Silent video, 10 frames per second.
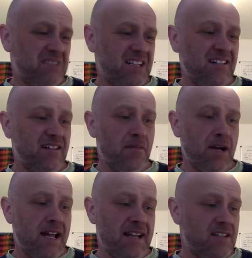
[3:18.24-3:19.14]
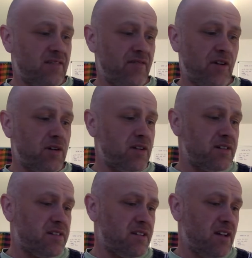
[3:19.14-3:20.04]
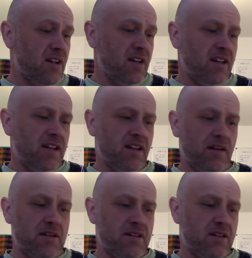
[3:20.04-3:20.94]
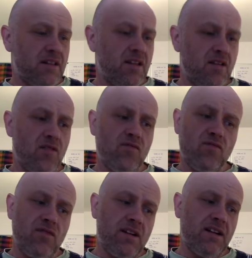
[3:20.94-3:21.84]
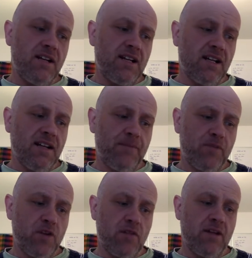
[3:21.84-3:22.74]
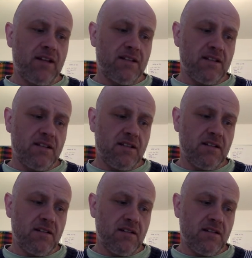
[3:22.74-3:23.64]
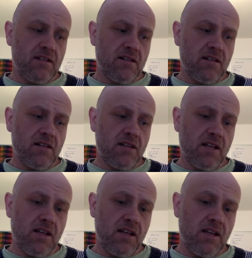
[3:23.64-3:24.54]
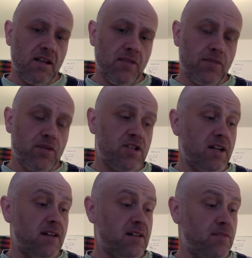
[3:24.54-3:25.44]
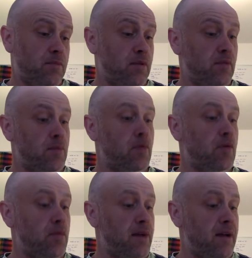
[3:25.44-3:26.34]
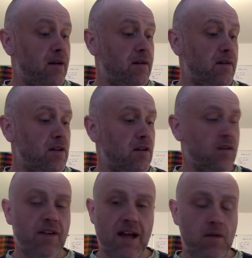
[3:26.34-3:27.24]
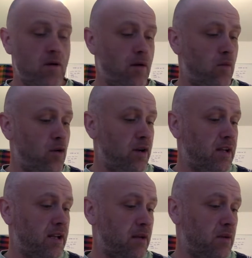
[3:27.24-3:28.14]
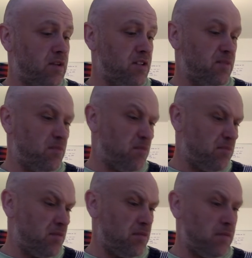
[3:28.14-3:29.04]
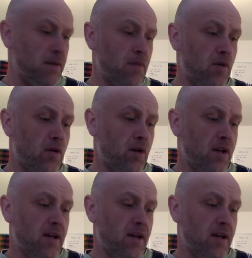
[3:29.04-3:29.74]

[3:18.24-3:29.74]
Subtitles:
clearing my head to focus, you know, so they're not really directed at the project, but more about kind of how I'm working, which is probably more